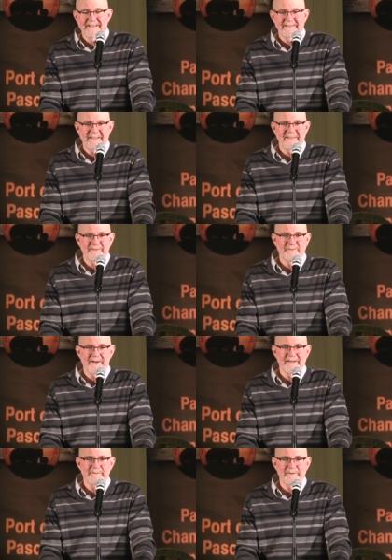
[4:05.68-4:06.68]
and taste
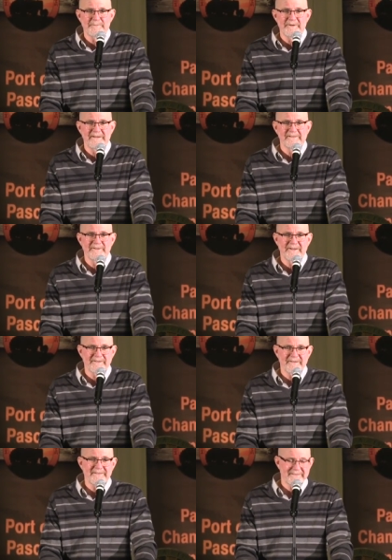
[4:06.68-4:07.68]
wine was pretty
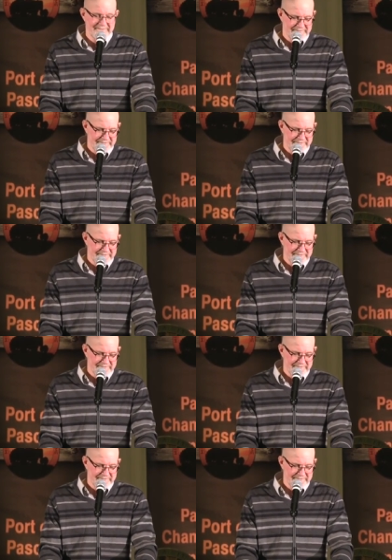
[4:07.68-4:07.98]
ludicrous.